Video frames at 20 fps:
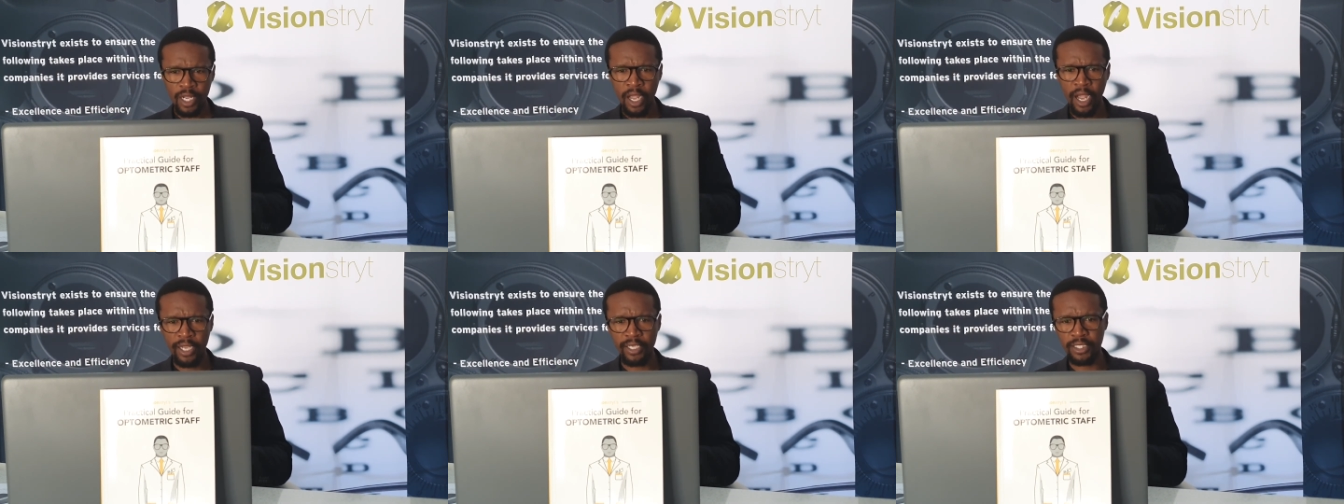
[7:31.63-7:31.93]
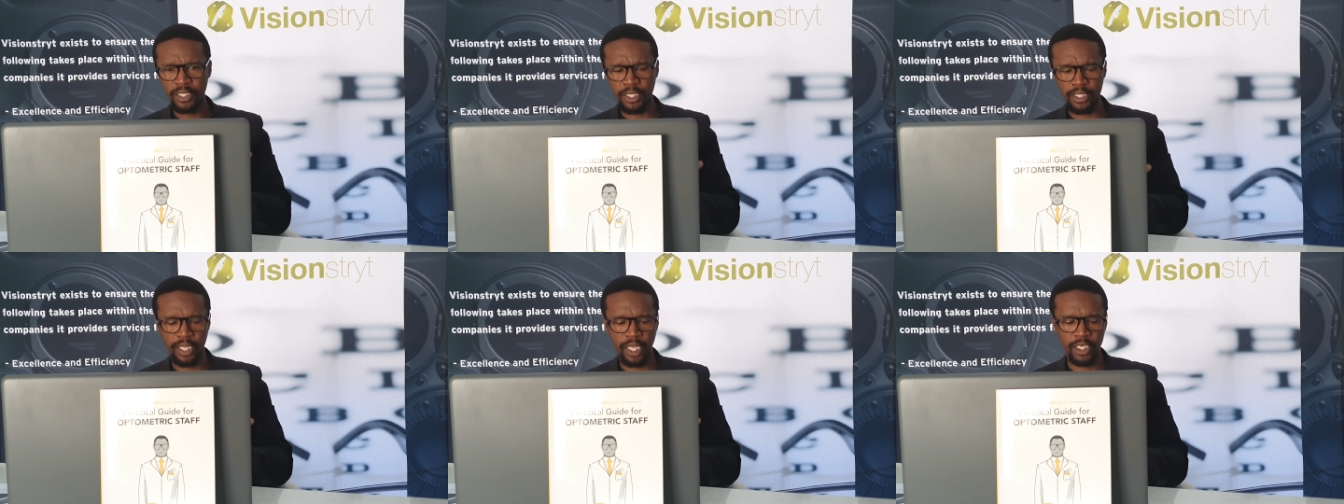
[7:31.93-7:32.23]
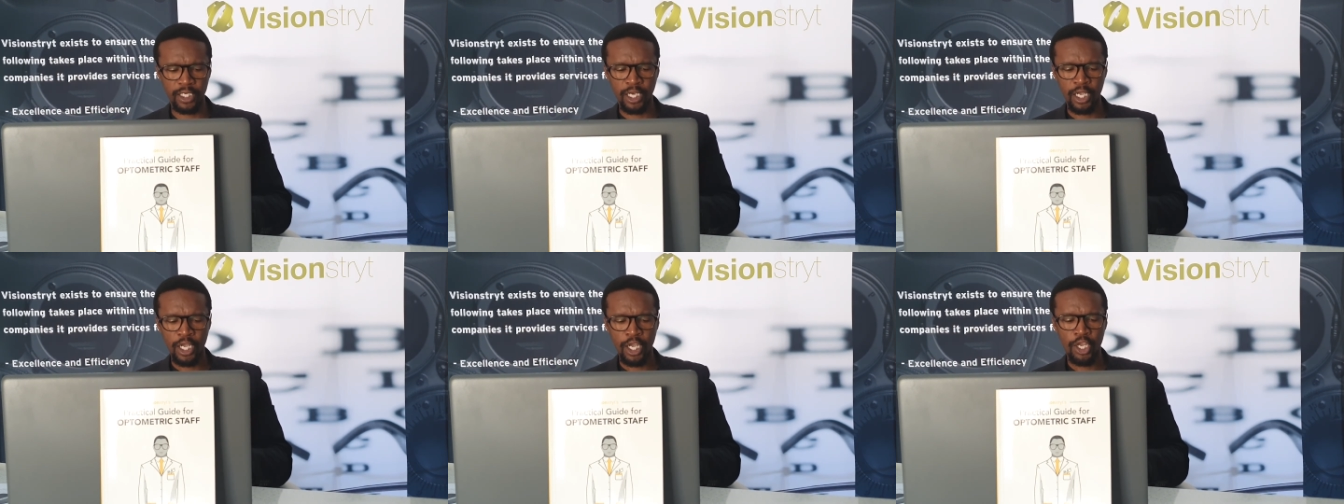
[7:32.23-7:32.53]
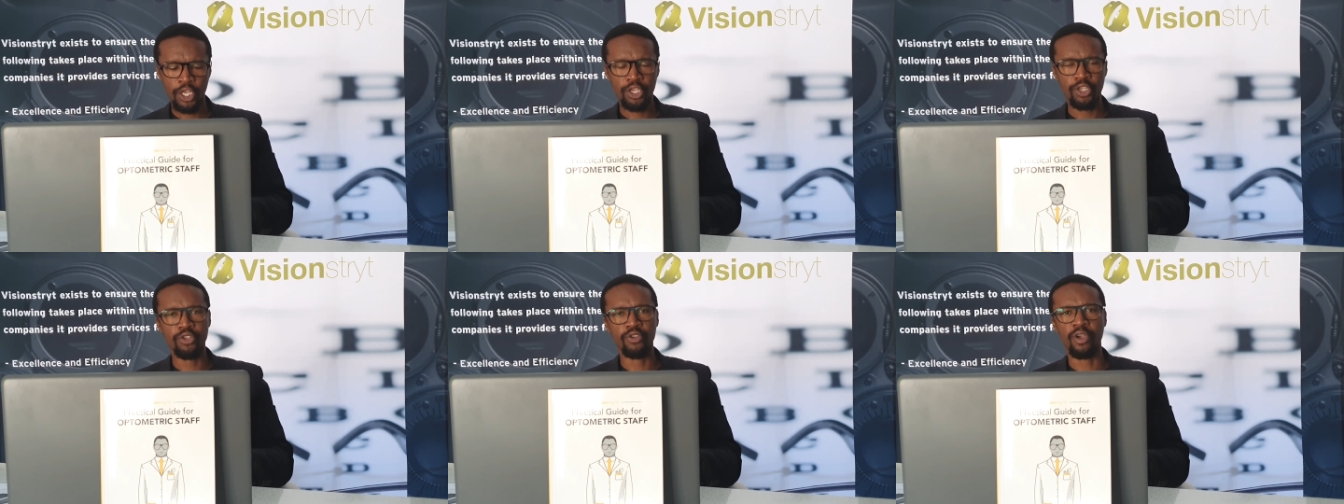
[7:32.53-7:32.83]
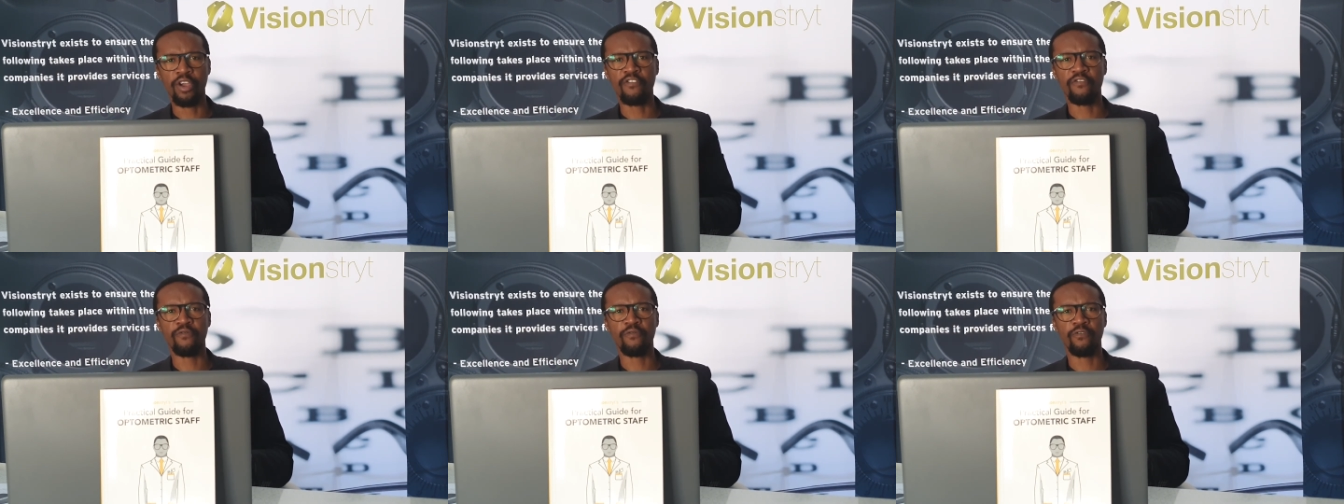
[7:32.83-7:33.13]
I see that you
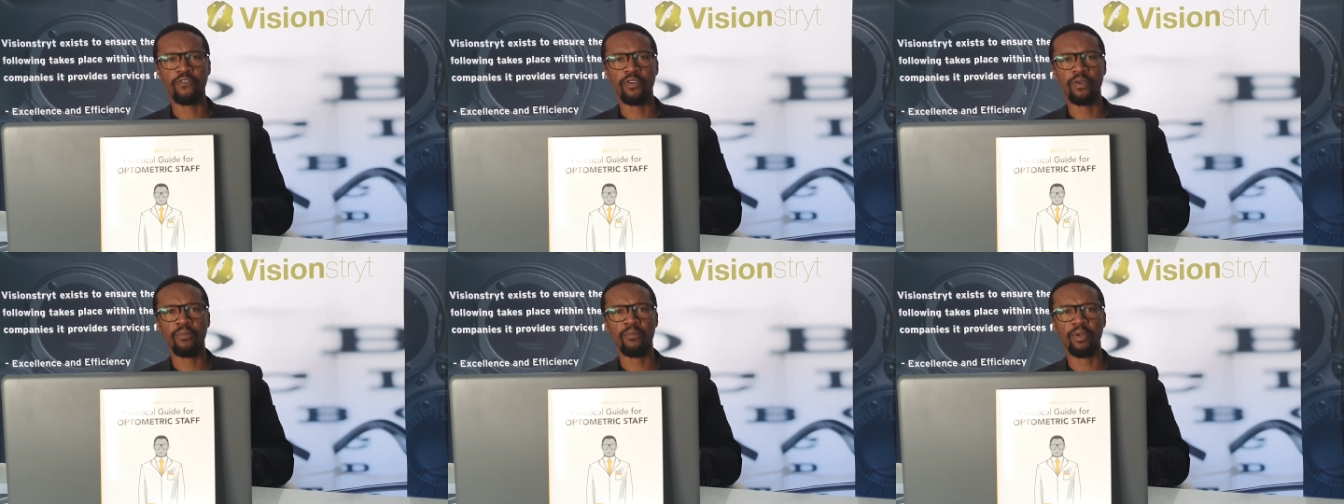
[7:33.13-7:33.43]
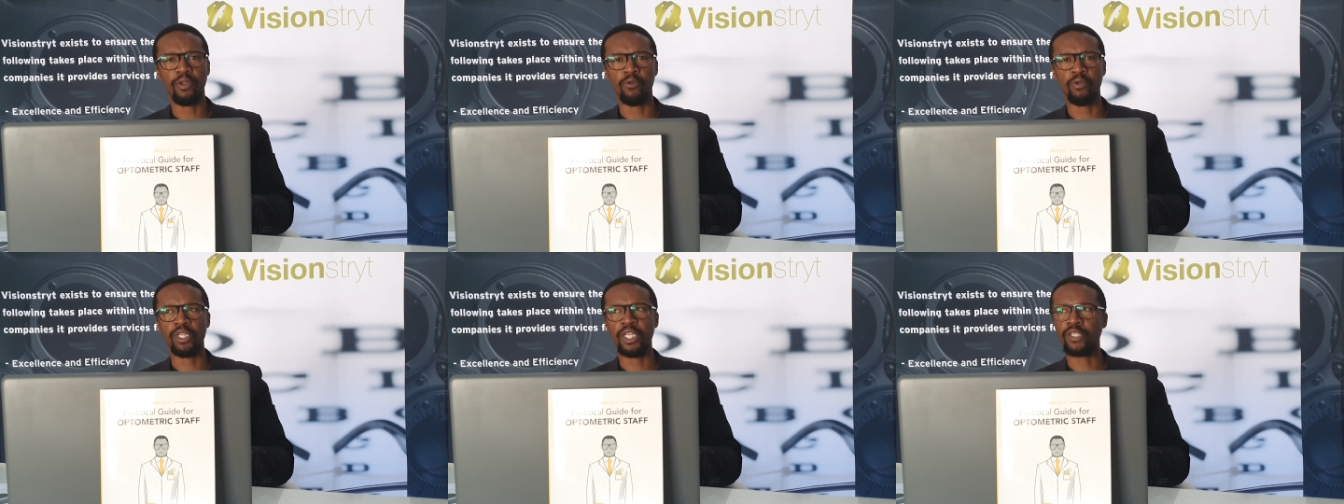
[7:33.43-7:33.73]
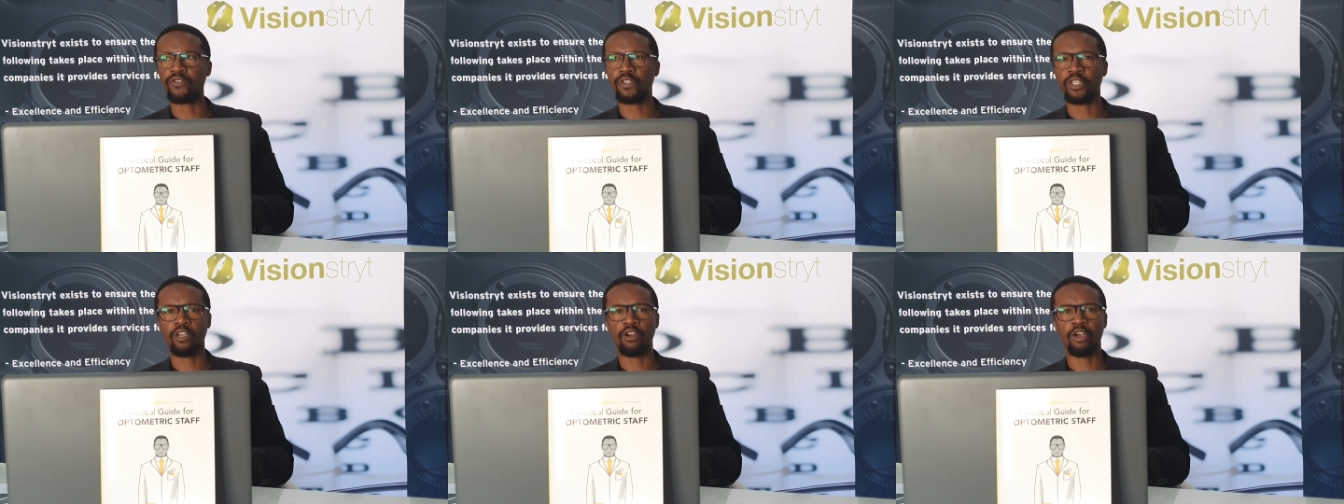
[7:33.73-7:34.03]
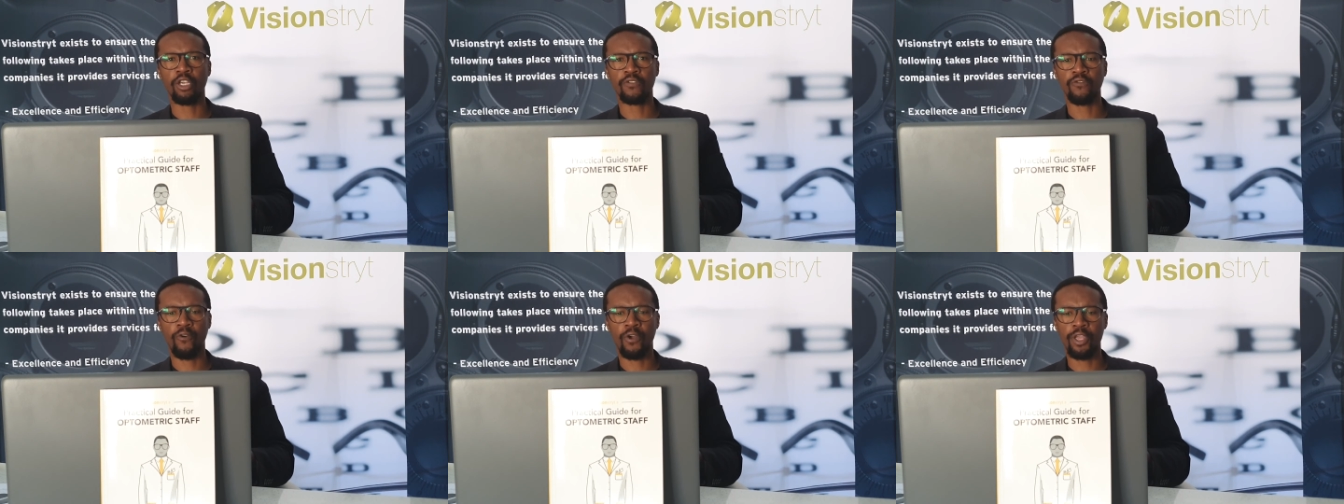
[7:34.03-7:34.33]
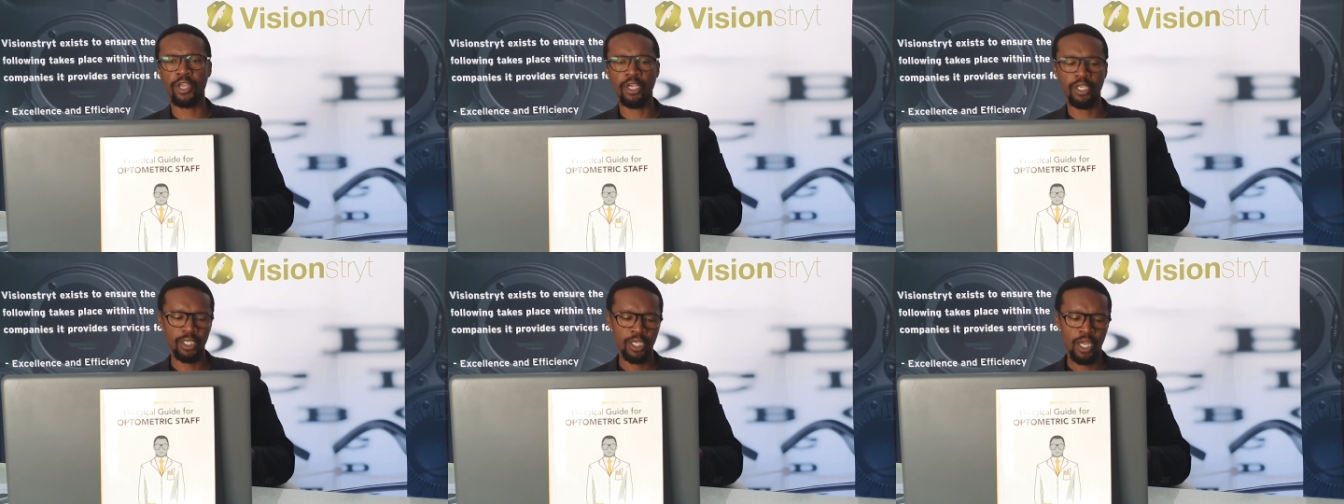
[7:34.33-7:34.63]
have been with us for the last four
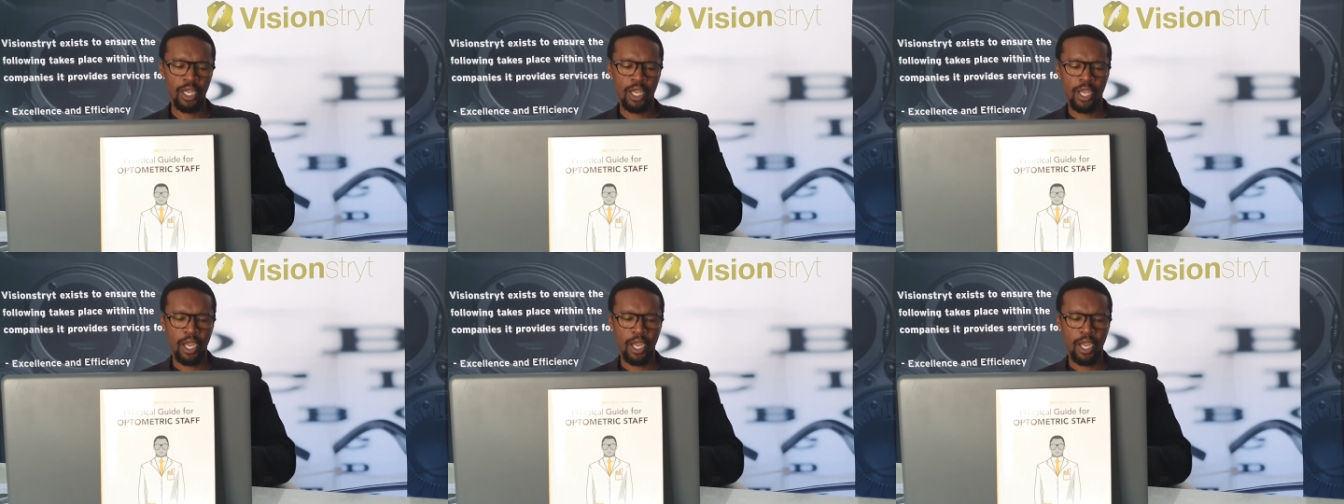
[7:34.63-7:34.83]
years.